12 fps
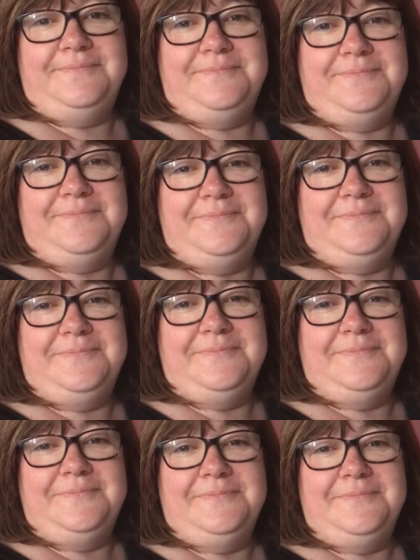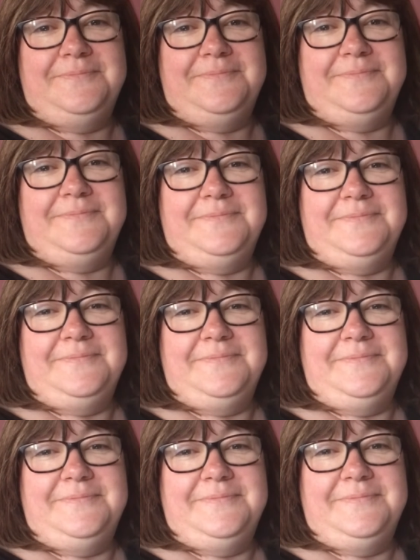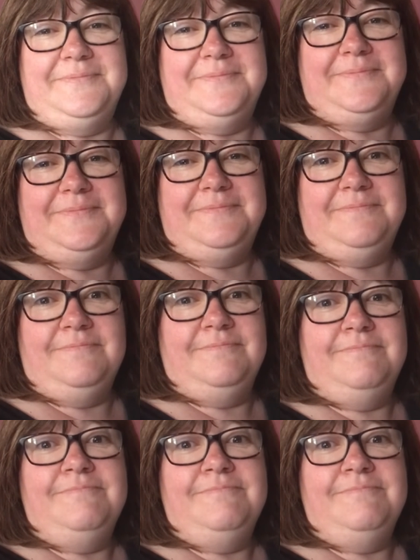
(silence)